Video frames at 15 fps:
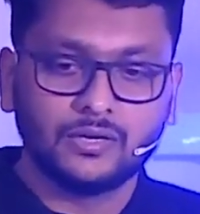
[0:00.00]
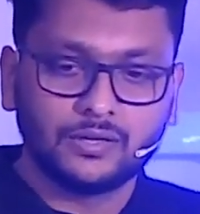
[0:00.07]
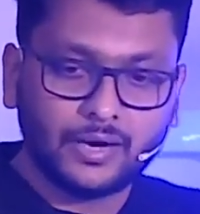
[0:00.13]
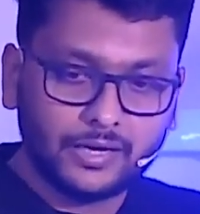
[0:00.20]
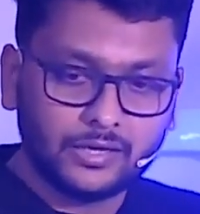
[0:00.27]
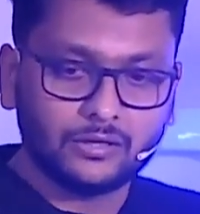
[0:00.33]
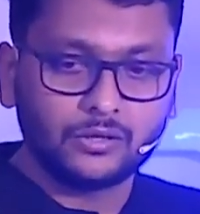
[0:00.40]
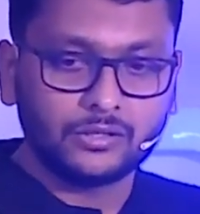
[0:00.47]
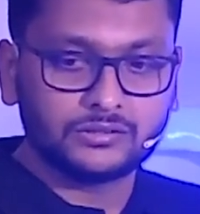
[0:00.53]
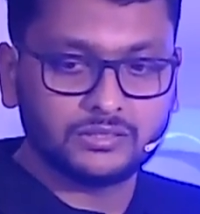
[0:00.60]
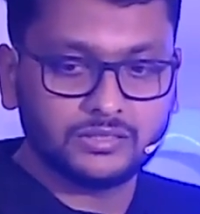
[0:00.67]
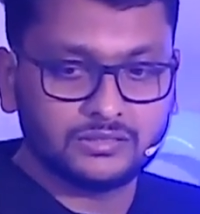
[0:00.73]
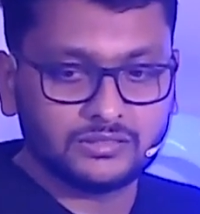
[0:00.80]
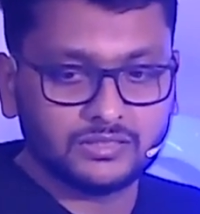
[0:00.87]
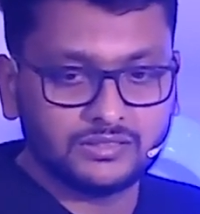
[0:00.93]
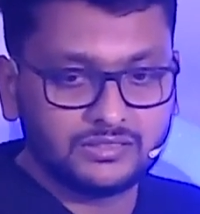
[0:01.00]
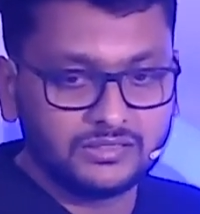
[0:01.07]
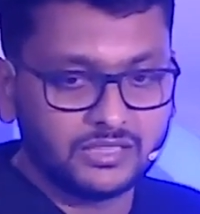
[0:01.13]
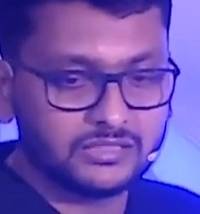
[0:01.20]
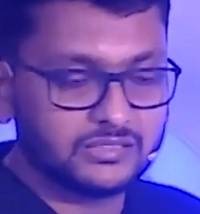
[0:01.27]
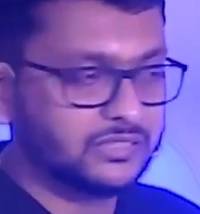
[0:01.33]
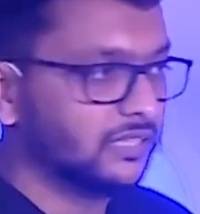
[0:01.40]
Right now, it's
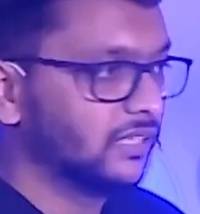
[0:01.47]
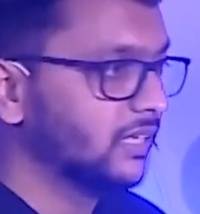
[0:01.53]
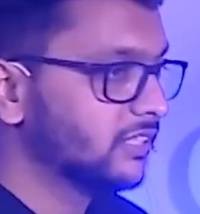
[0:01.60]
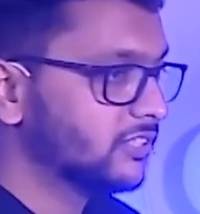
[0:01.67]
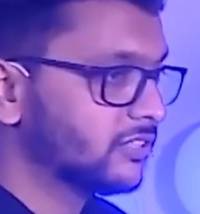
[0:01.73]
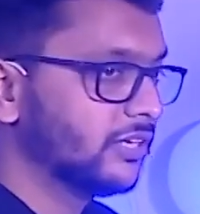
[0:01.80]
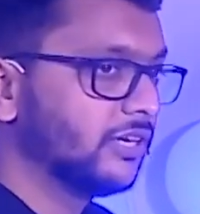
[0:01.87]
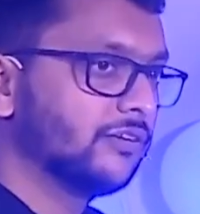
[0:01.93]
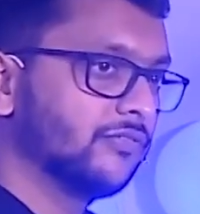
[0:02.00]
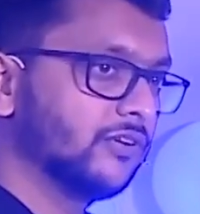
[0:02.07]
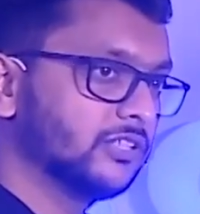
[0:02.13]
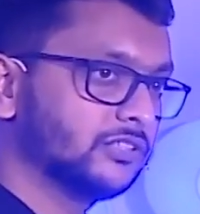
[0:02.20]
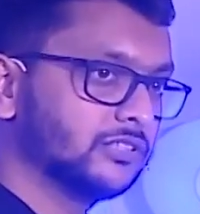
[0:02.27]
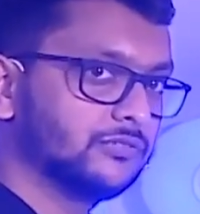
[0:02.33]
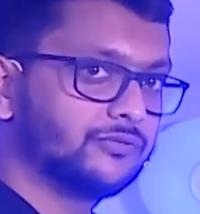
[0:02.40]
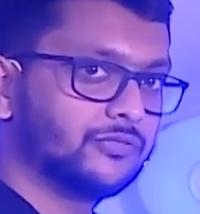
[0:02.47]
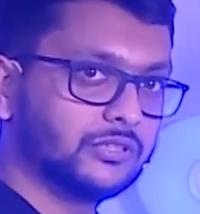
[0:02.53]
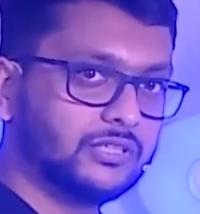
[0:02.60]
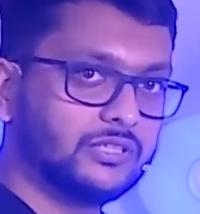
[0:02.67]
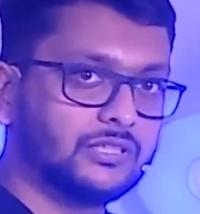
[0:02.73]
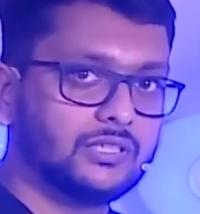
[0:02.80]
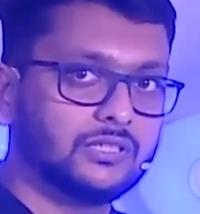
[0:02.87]
just an illustrative version for
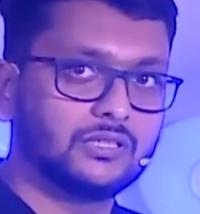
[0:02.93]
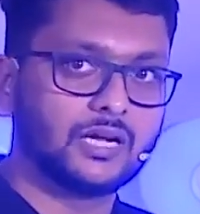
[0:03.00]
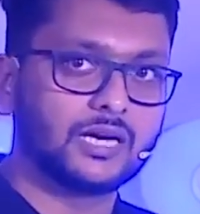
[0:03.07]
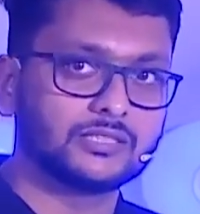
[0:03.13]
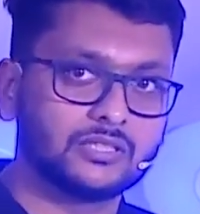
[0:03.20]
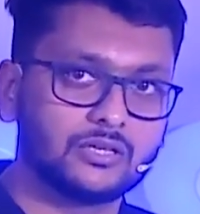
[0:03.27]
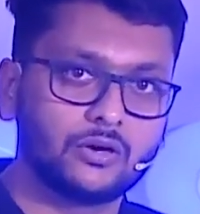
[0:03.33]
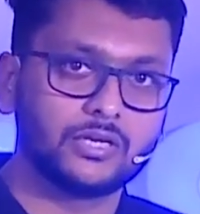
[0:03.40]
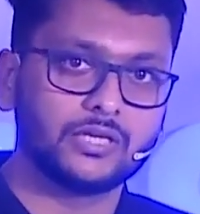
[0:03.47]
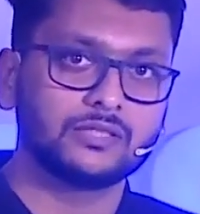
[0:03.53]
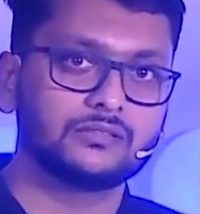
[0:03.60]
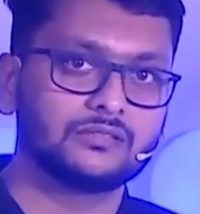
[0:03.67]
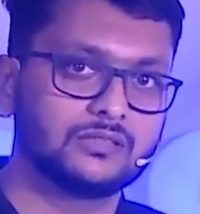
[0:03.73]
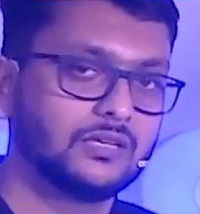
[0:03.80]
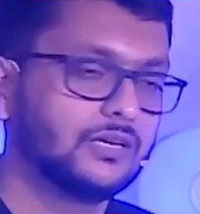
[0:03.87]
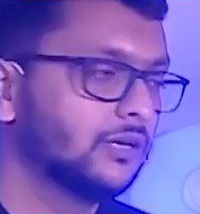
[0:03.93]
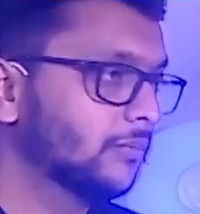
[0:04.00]
the larger audience,